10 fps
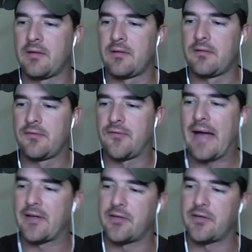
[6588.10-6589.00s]

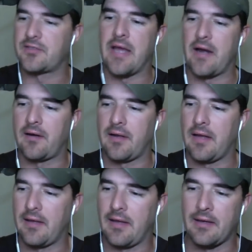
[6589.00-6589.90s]
factors there and,
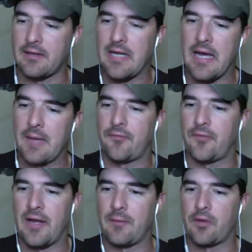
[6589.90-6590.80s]
and a time
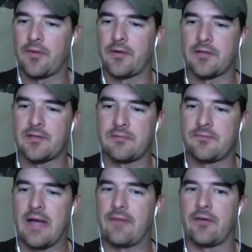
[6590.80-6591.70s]
frame, whether it's
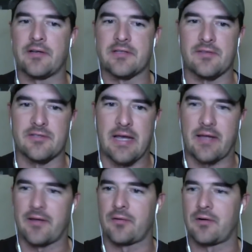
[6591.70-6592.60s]
five hundredths of a second
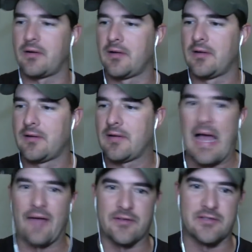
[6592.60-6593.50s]
or half
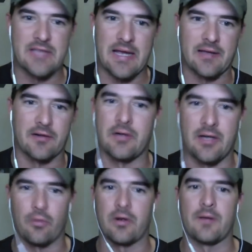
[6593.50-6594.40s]
a second or
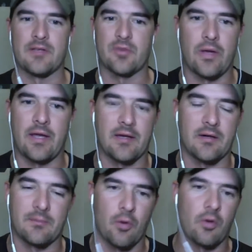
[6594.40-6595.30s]
anywhere in between or
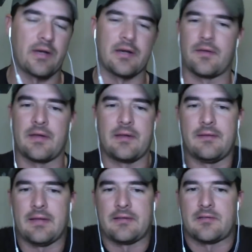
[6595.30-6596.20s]
more. You know,
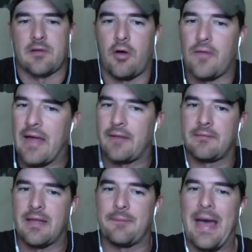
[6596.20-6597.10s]
that's all that that
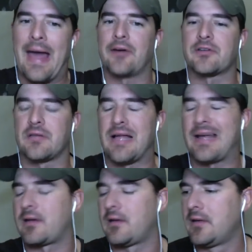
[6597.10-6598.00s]
matters. A lot of
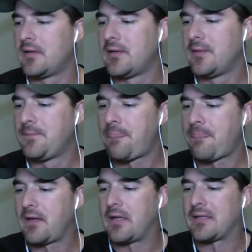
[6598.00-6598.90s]

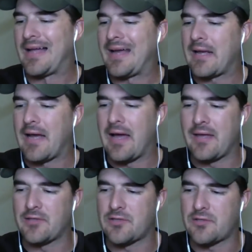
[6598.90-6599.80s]
a lot of
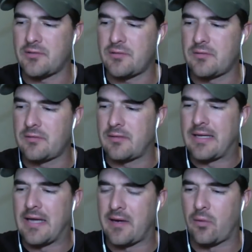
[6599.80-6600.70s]
guys they
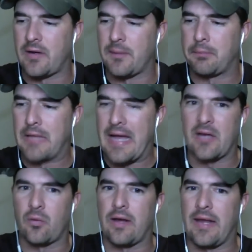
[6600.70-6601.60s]
kind of want a black and
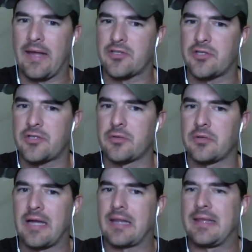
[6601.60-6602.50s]
white answer to a lot
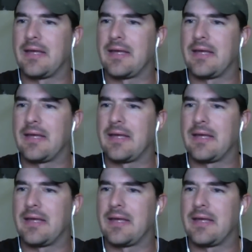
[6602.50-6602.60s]
of things that